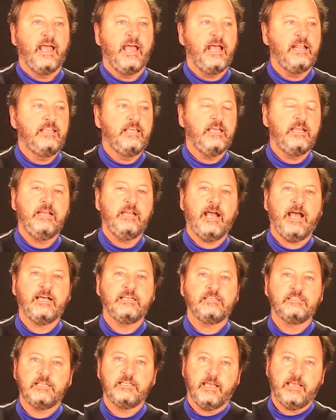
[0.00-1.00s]
And then it
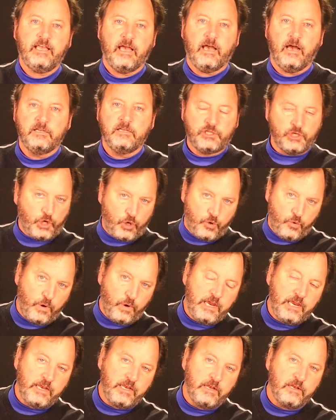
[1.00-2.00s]
has like a
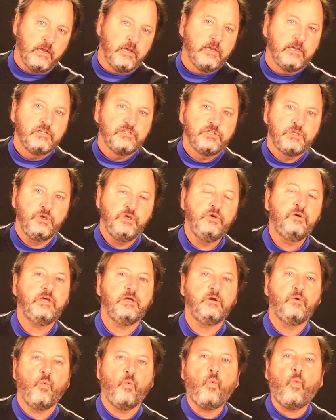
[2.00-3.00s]
screen so you
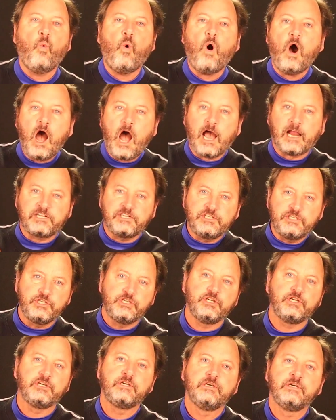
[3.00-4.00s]
can
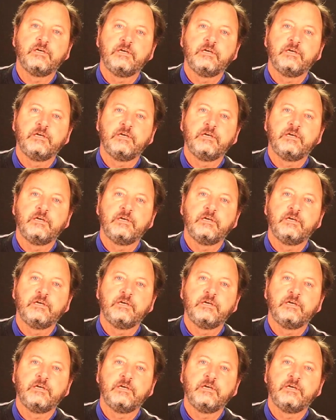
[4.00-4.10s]
watch